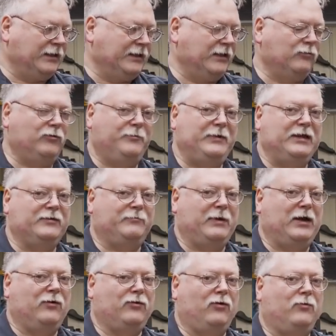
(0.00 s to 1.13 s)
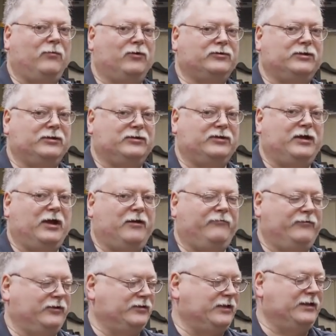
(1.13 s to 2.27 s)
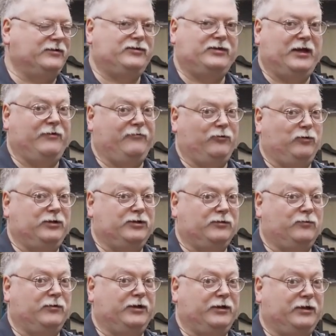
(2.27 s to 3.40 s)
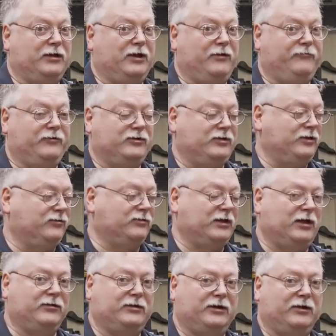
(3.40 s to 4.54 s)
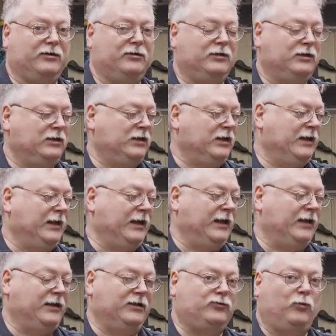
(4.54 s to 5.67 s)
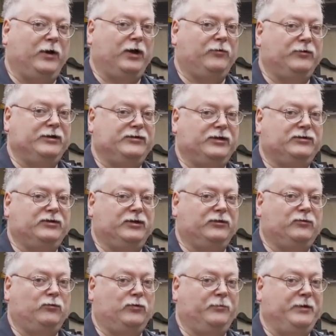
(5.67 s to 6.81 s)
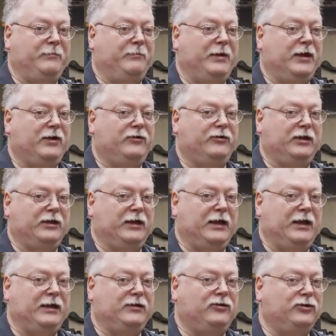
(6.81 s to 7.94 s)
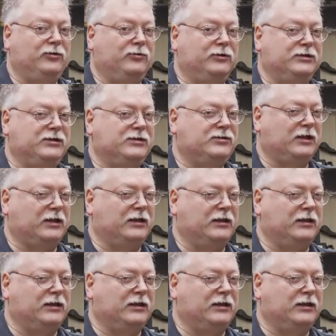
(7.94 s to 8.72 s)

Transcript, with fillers: it will be about almost as tough as S7, which is one of the toughest steels out there, and its wear resistance will be better than A2 and just a